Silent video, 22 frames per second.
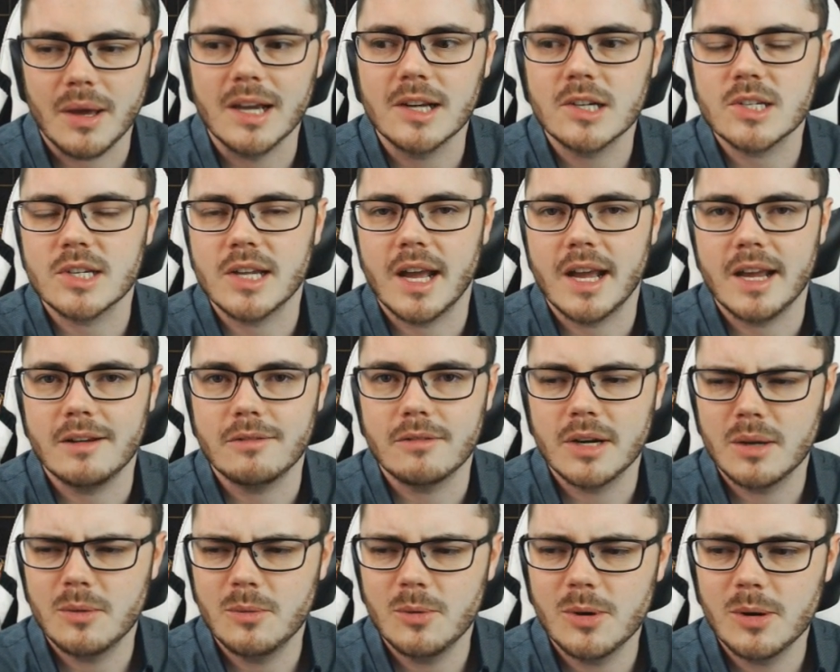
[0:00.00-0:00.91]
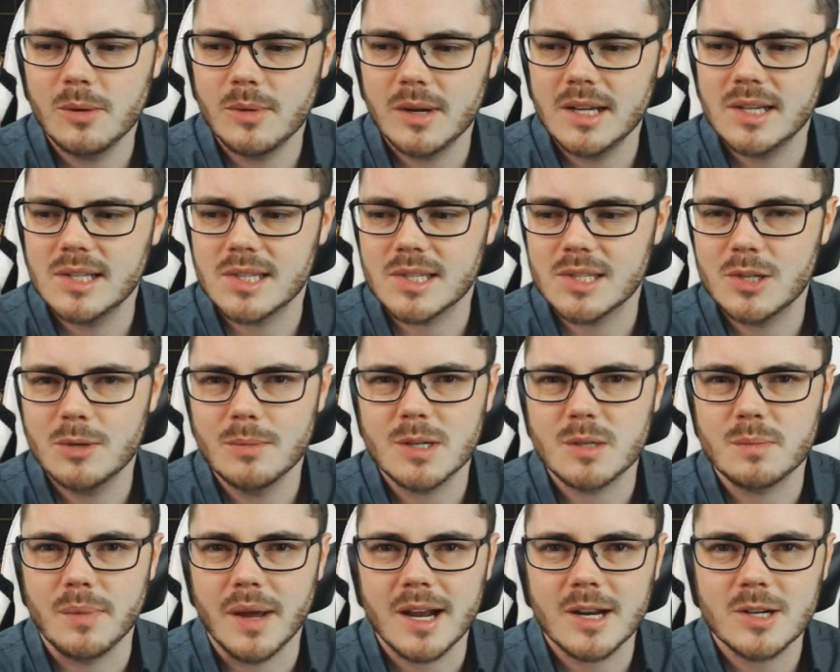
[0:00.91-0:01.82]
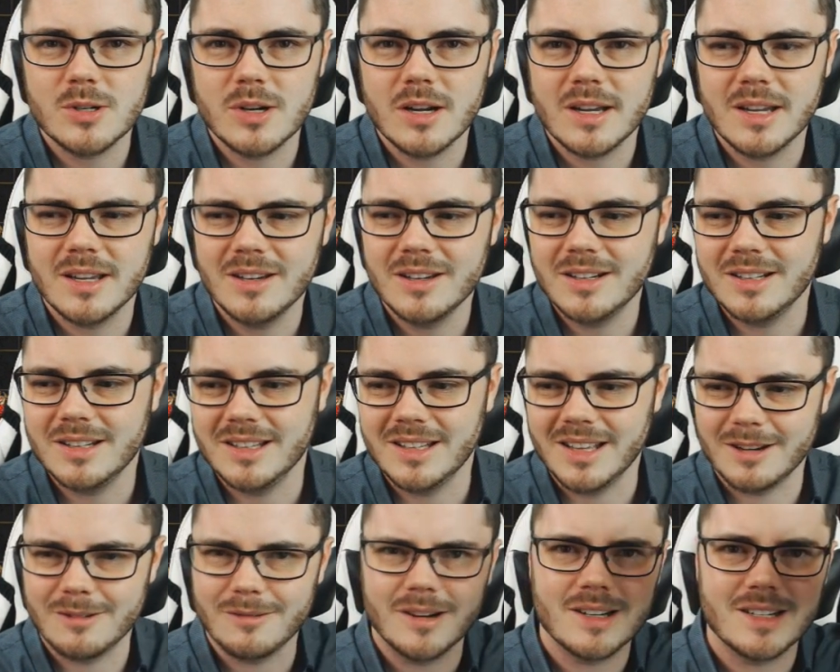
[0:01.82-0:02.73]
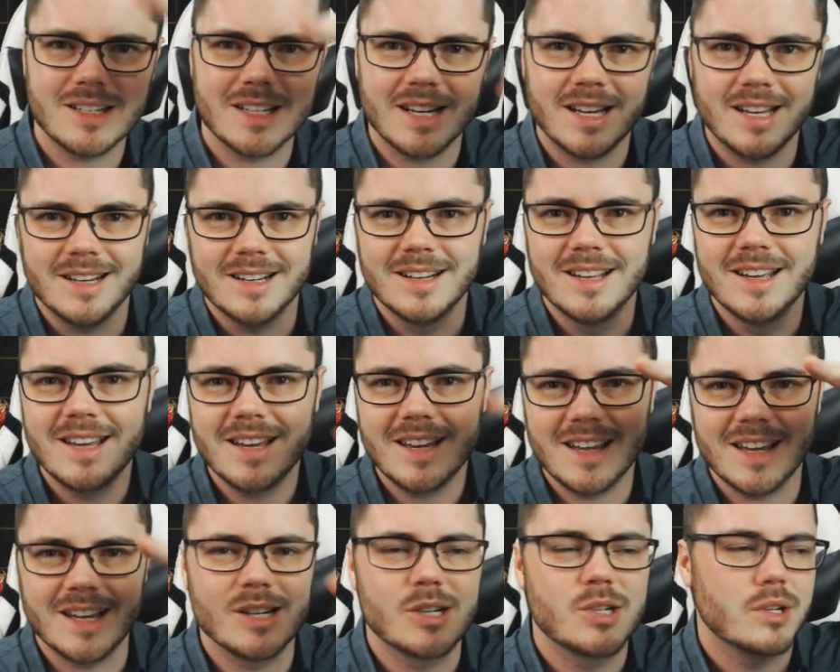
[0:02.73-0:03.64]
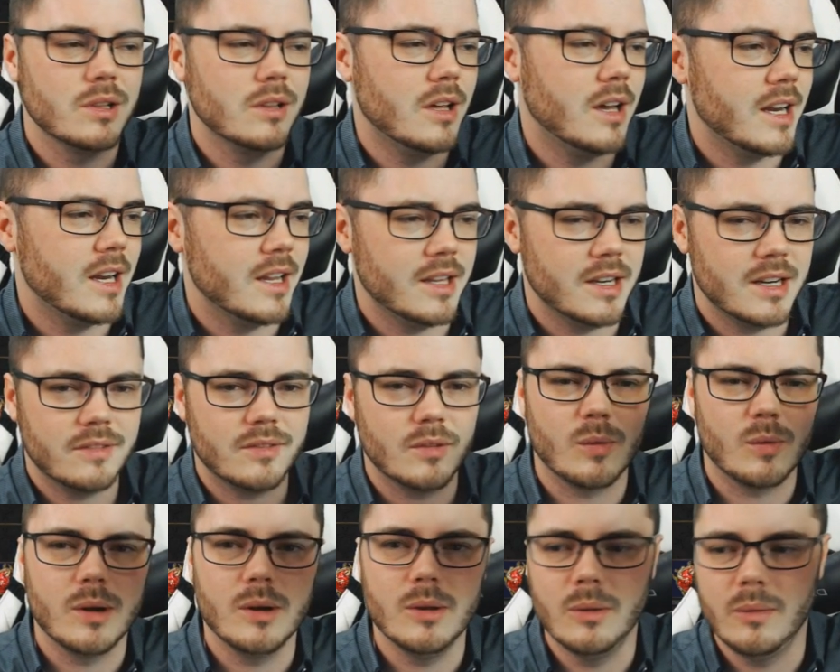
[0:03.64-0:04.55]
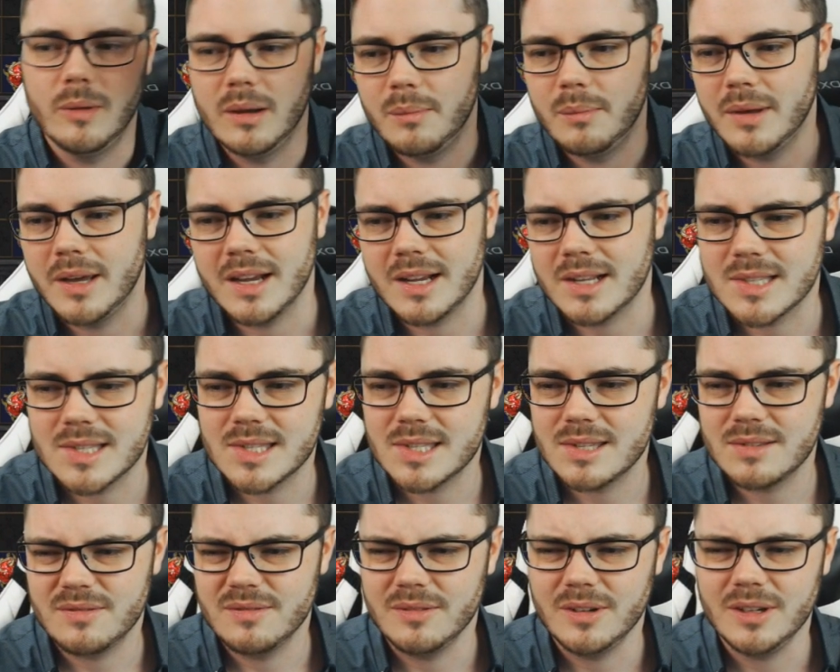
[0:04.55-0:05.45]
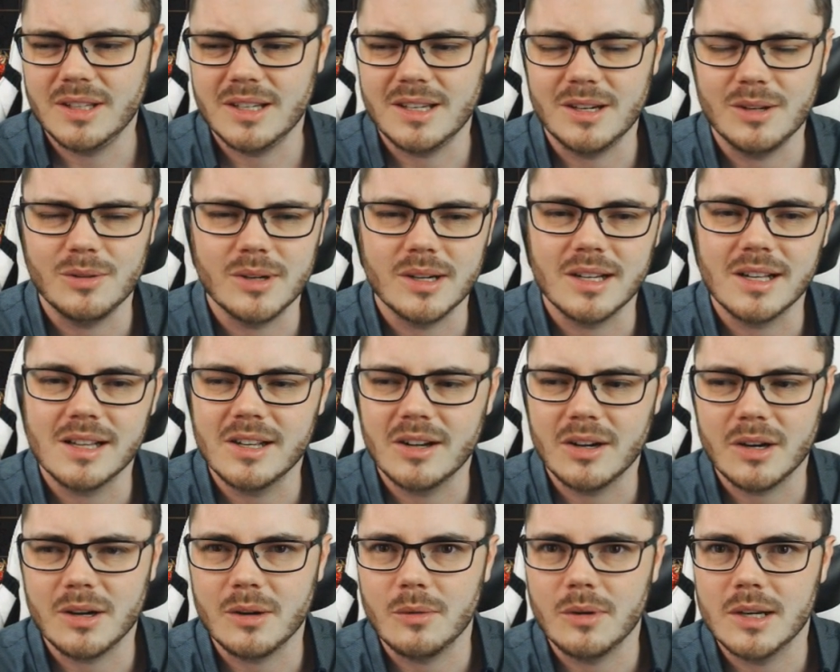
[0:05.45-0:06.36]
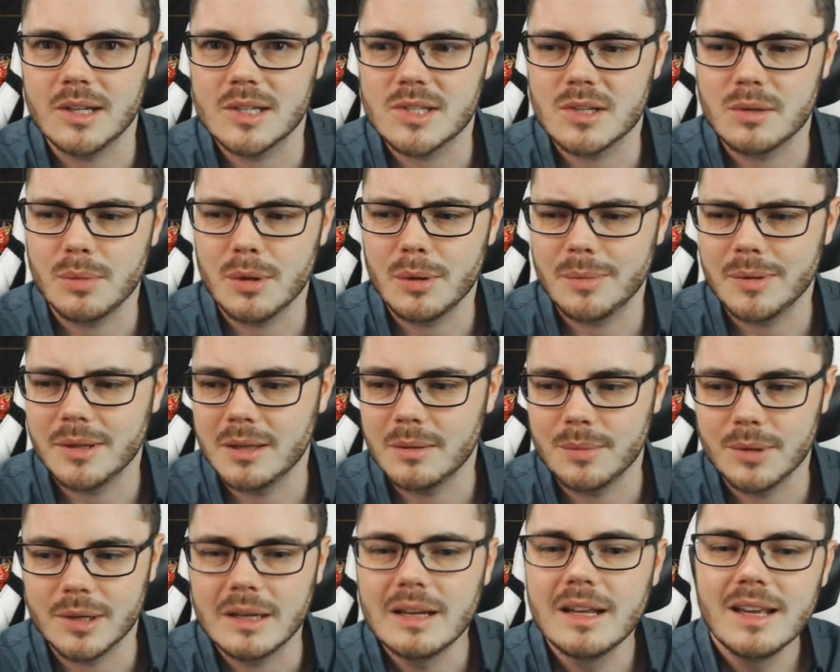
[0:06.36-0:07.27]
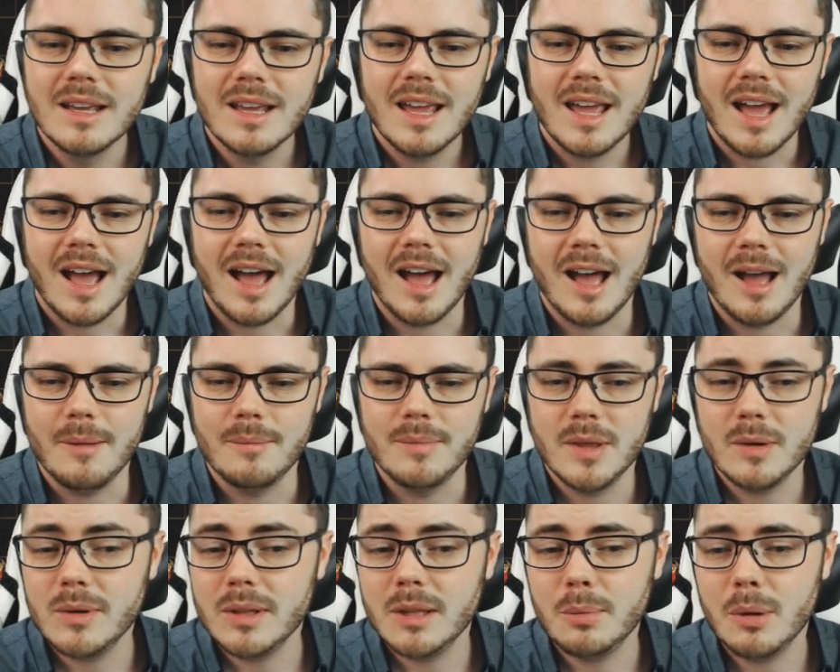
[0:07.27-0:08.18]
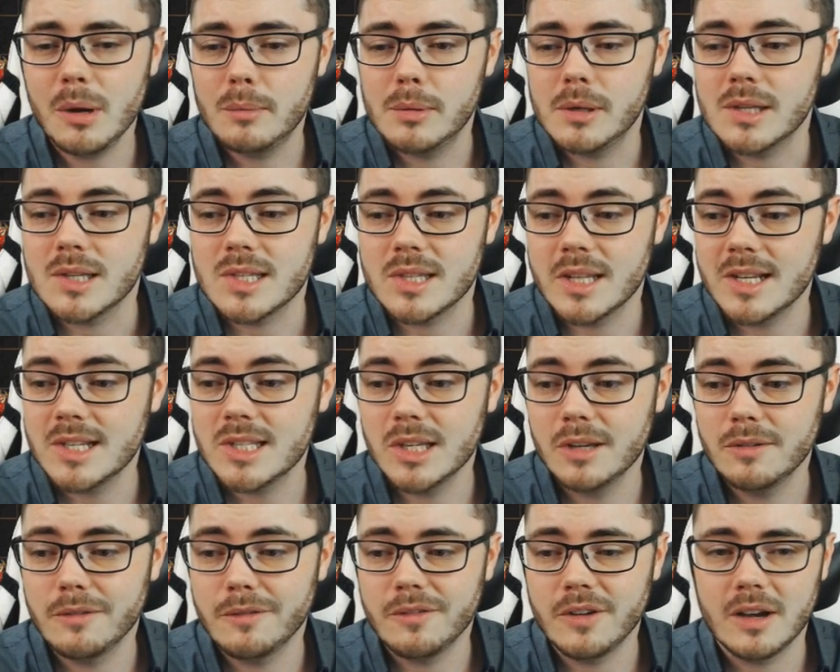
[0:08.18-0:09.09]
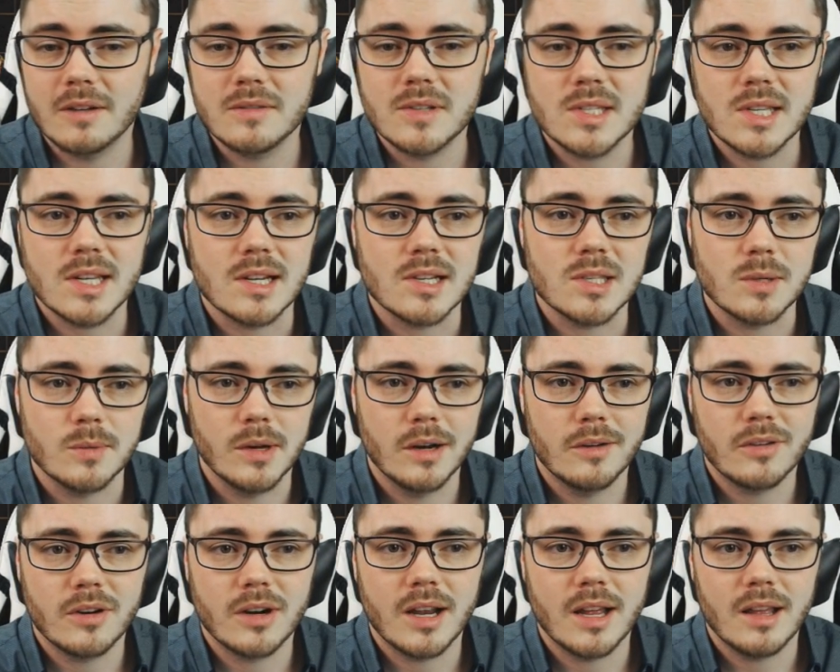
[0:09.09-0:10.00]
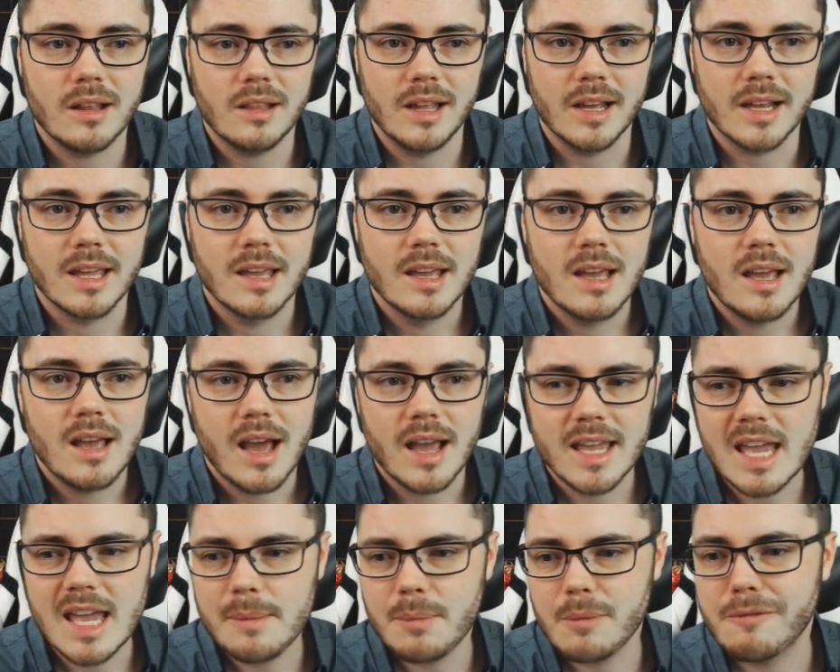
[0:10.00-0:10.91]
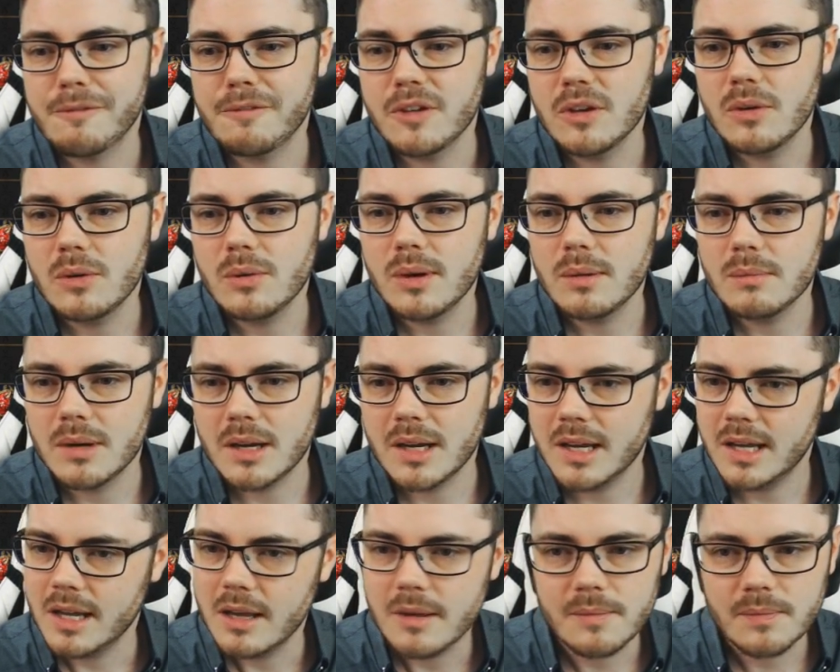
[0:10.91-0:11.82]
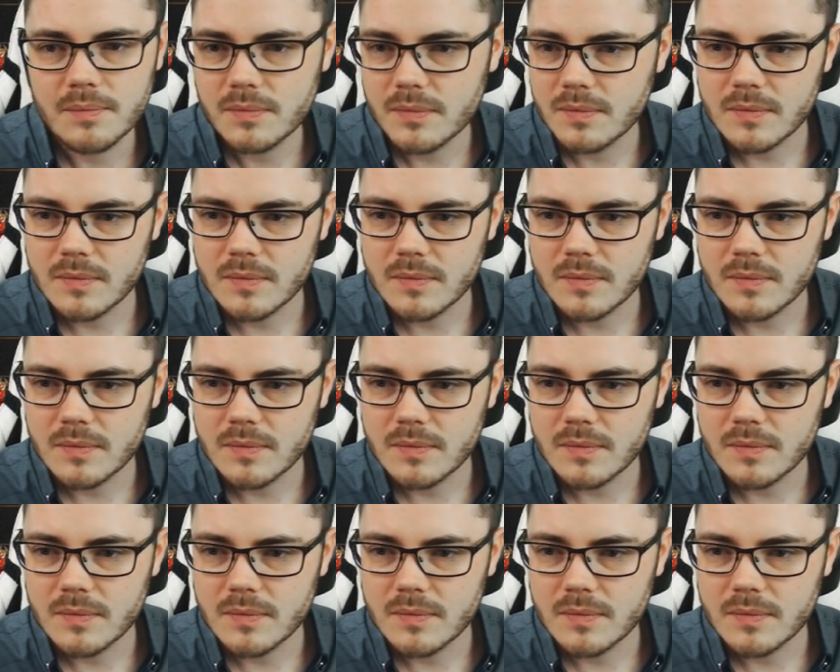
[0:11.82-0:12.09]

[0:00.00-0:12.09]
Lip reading: I actually hate running waterways. There's too much backtracking on it. You like run down each line and then you have to run all the way back. It's really annoying to clear. I don't know why it's so popular, but they're really popular, so they sell for 5C. So whenever I keep a few in my